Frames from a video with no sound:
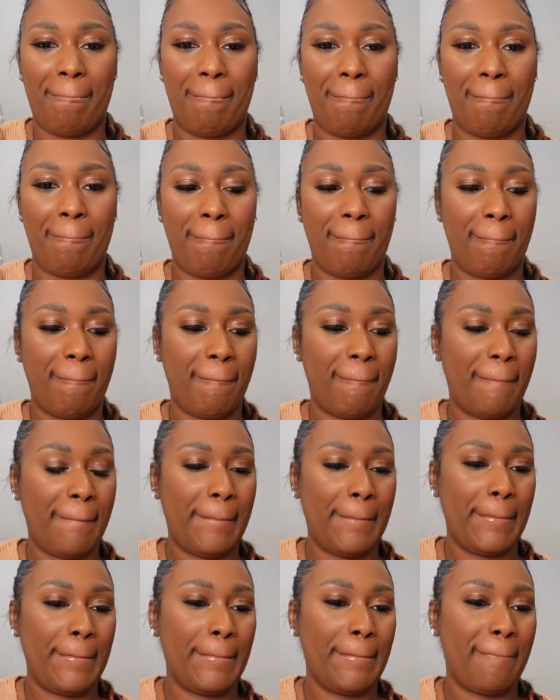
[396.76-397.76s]

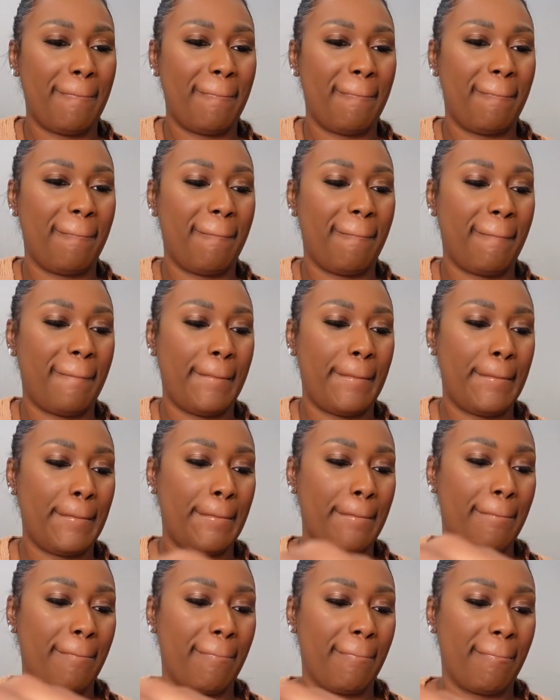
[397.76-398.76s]

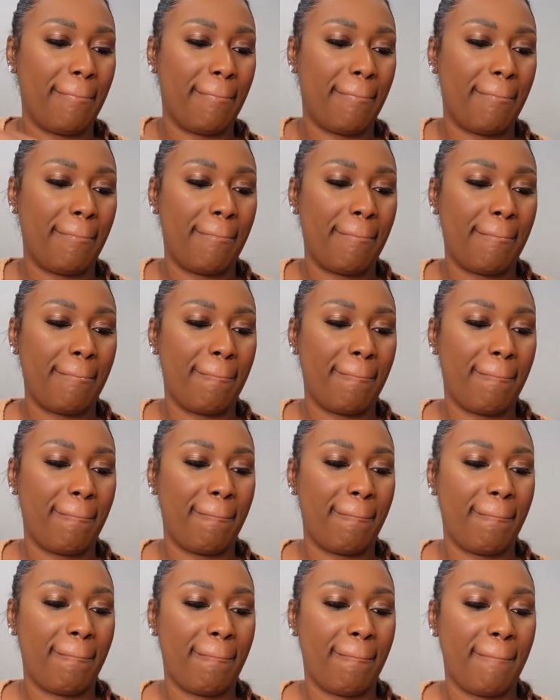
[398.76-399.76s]

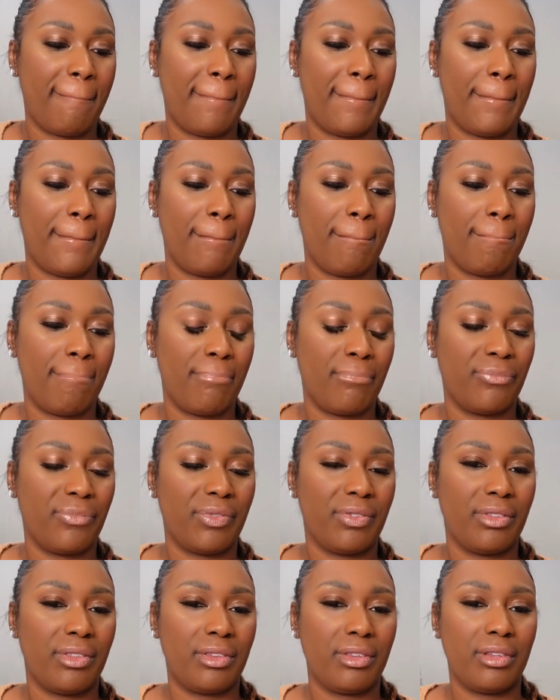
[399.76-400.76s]

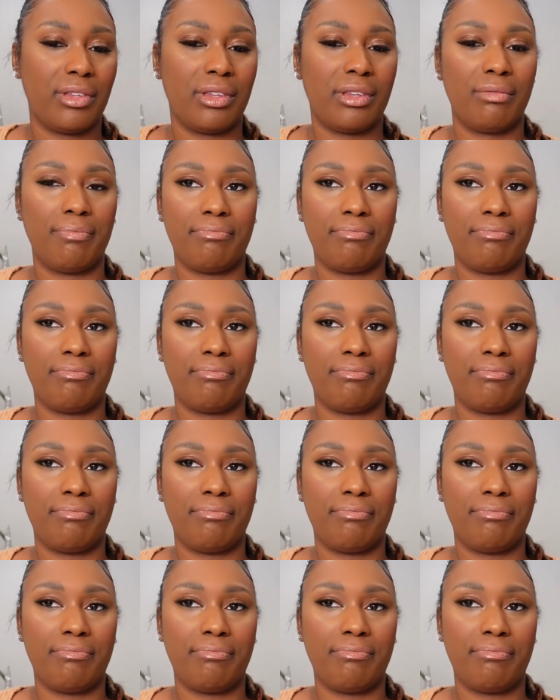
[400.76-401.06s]
(no one is talking)